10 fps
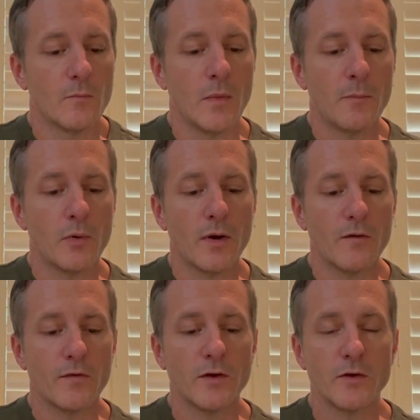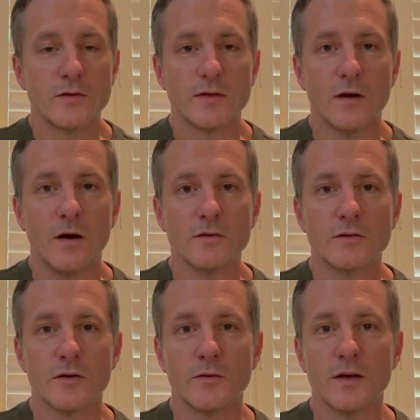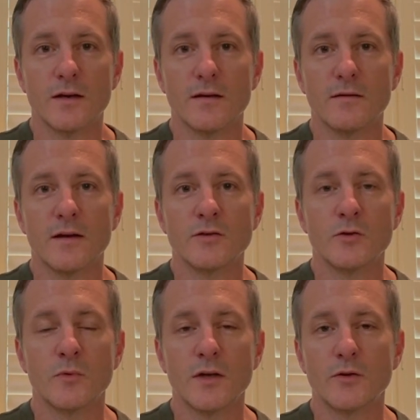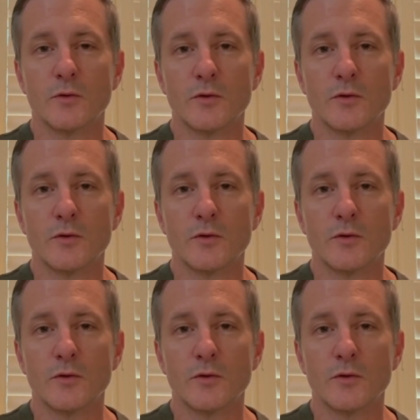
My prayer for you is also that as you read